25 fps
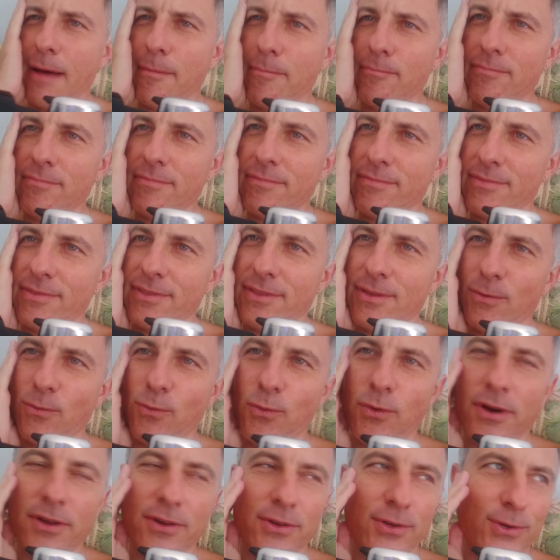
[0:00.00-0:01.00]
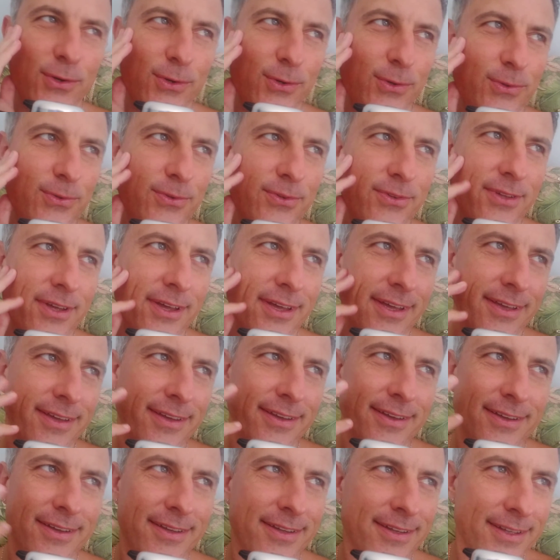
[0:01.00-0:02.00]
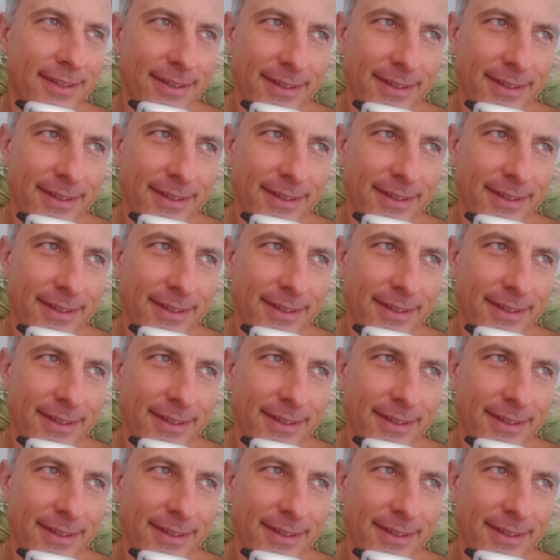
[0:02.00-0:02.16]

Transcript: I'm the one who's like